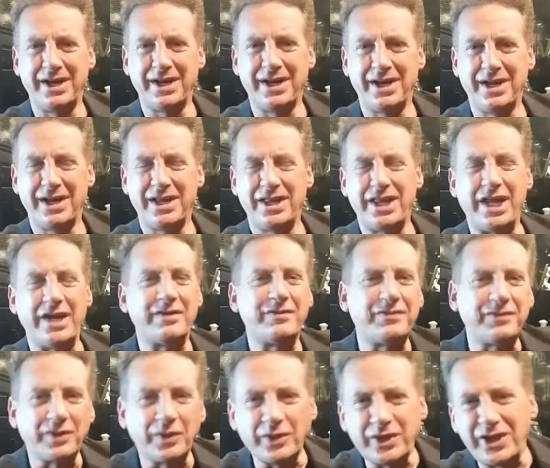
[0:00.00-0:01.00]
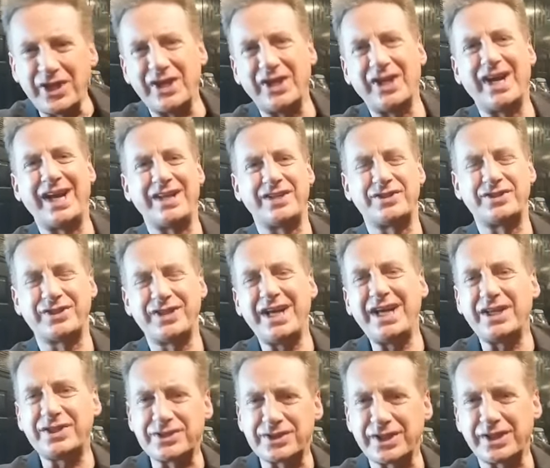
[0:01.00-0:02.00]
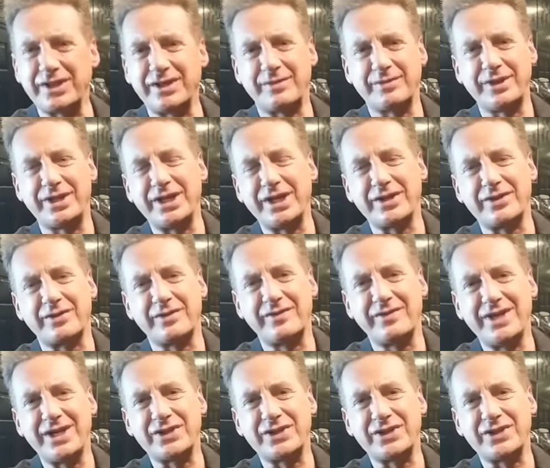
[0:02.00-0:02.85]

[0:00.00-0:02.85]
They have flown to the United States to come to the other events.